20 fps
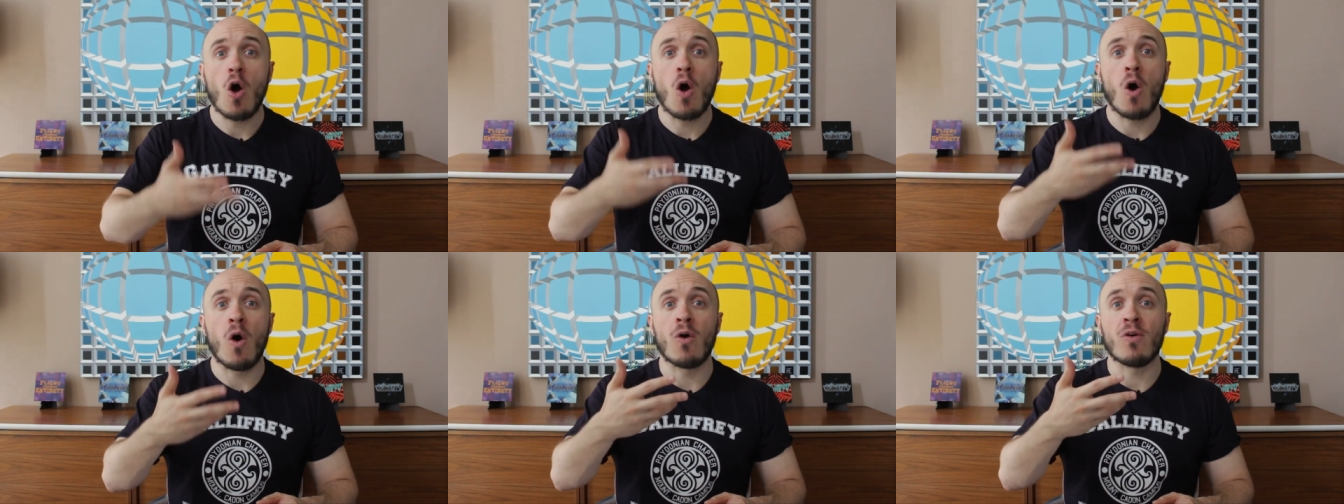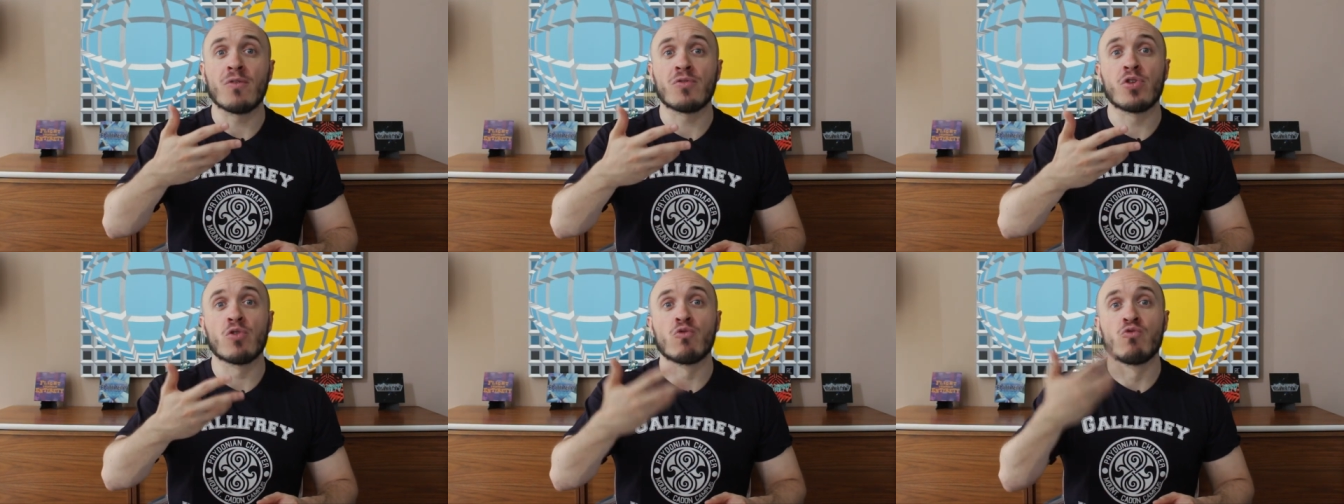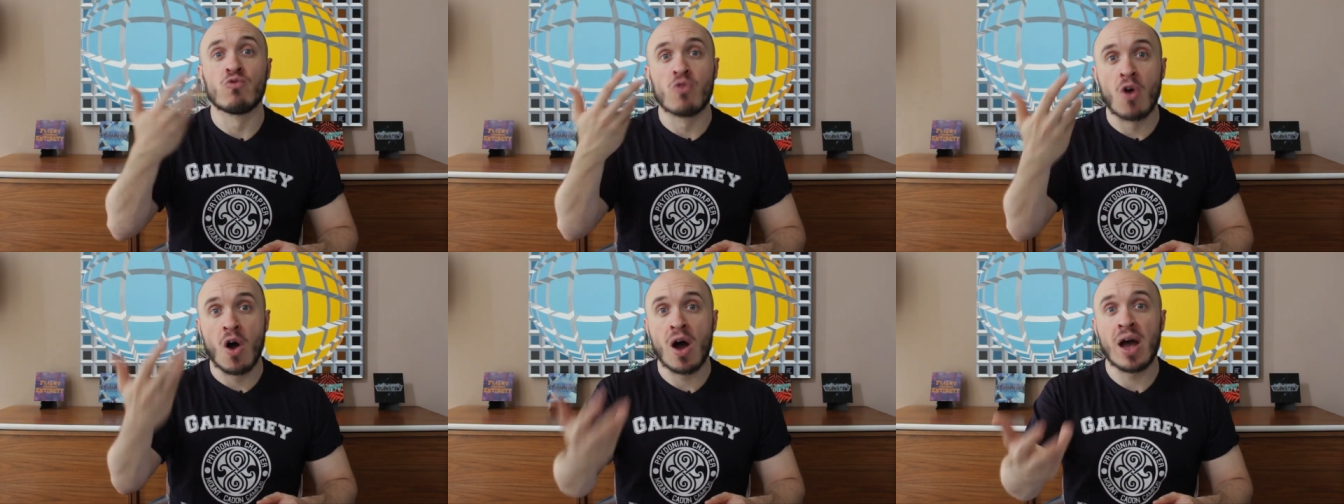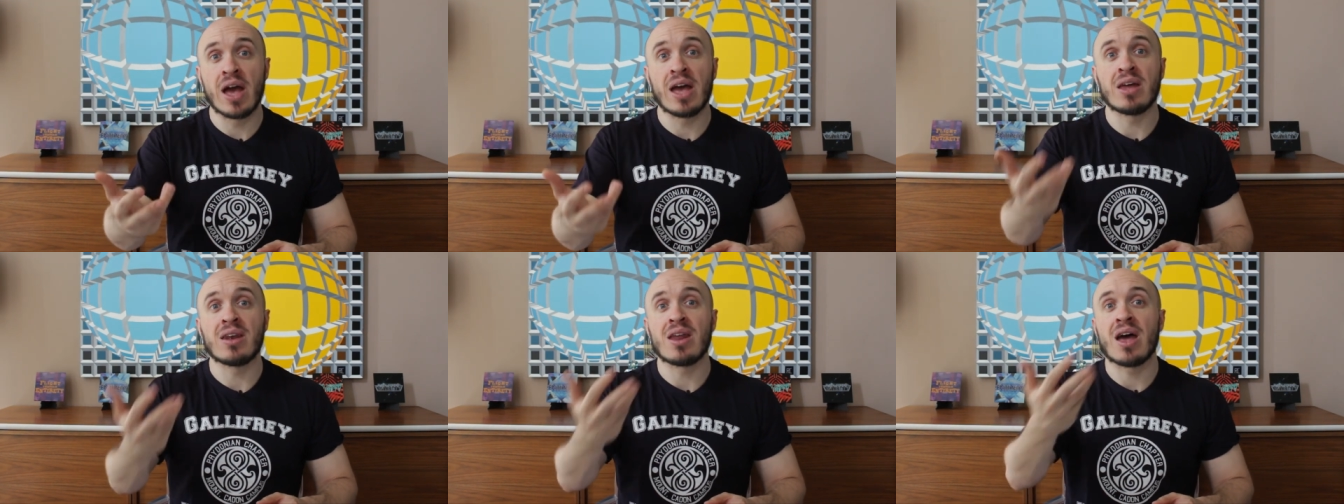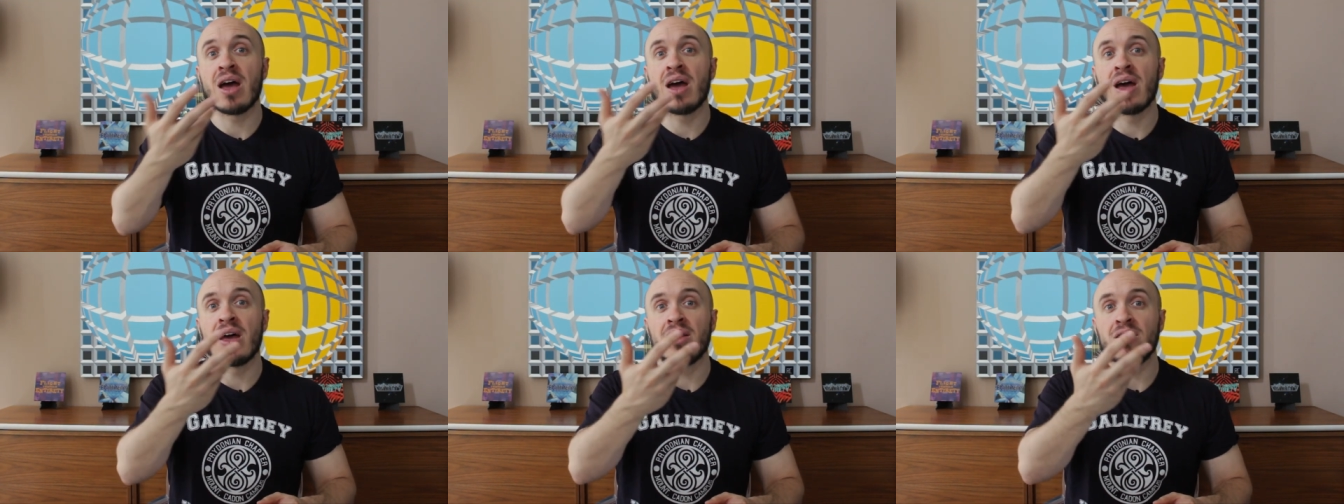of the Ryan
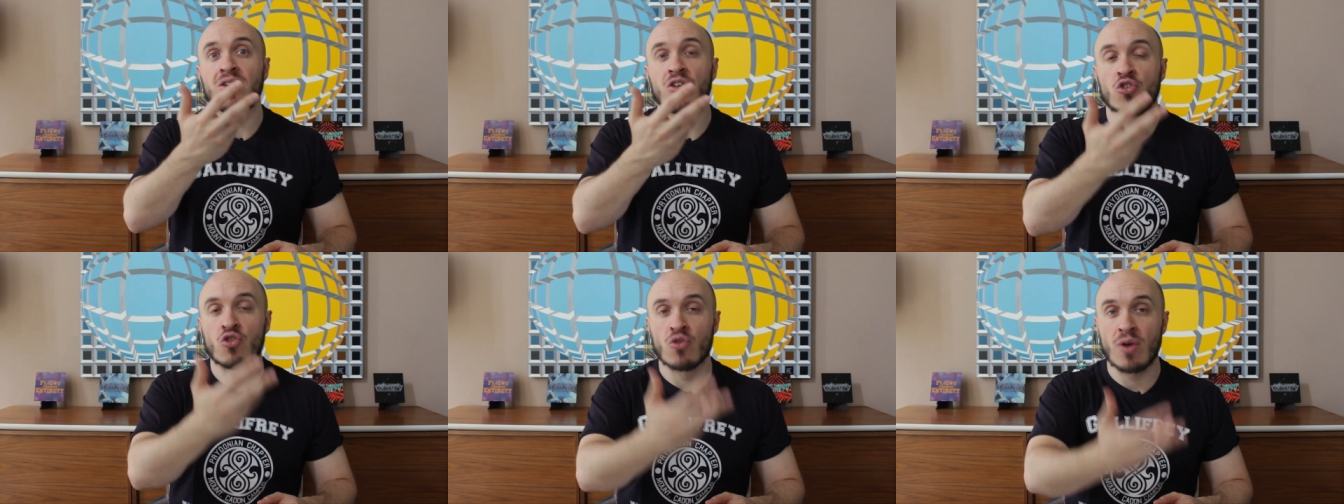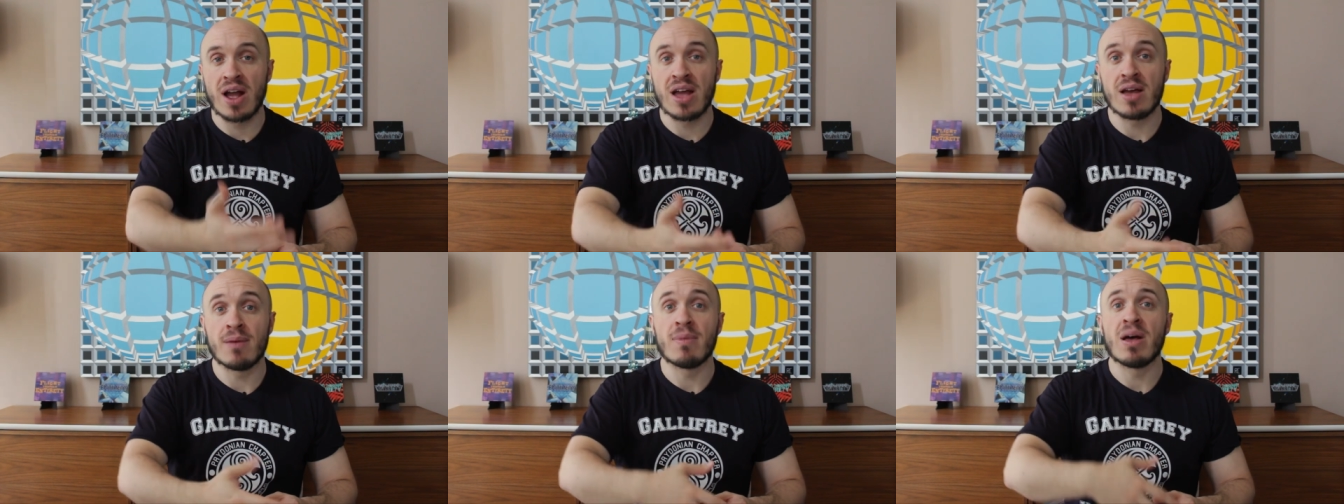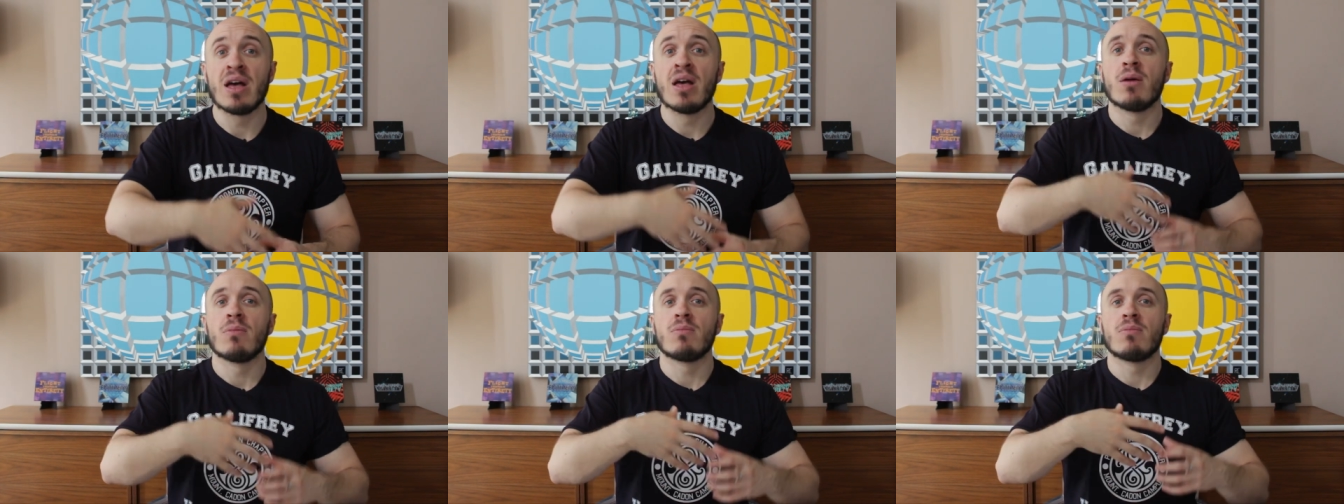and Graham